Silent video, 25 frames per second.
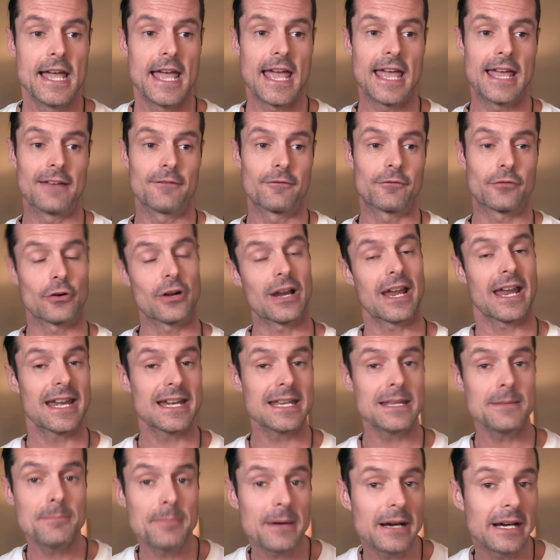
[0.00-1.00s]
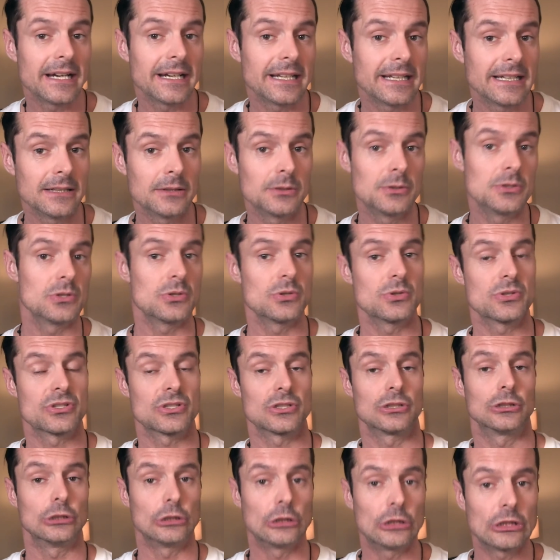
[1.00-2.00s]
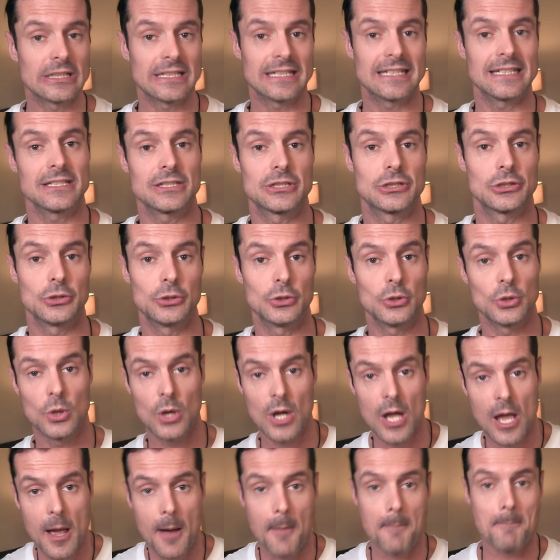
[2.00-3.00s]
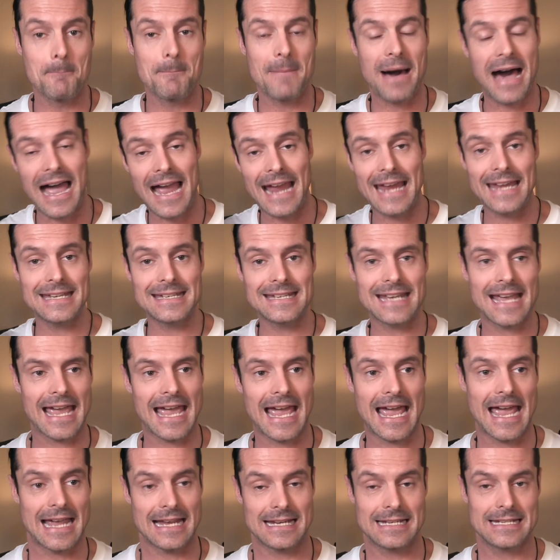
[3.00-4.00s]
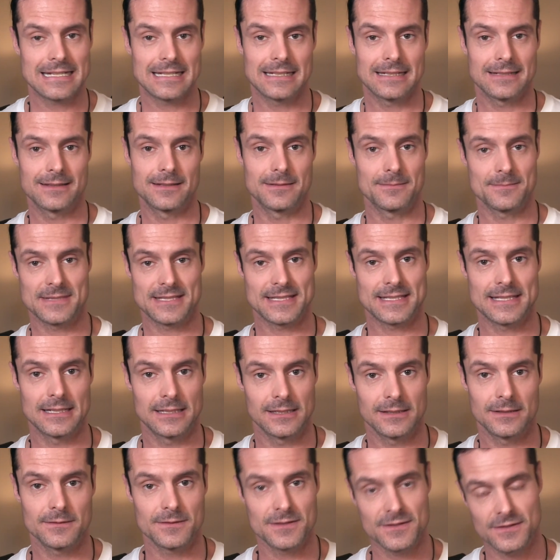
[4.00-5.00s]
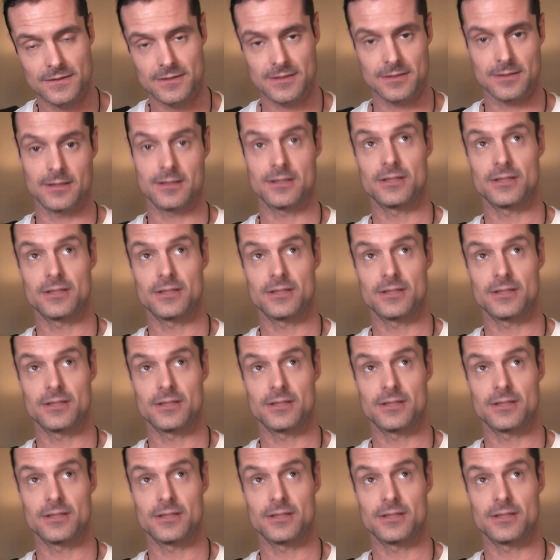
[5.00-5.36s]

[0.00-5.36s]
And for anybody who's looking to mind hack themselves,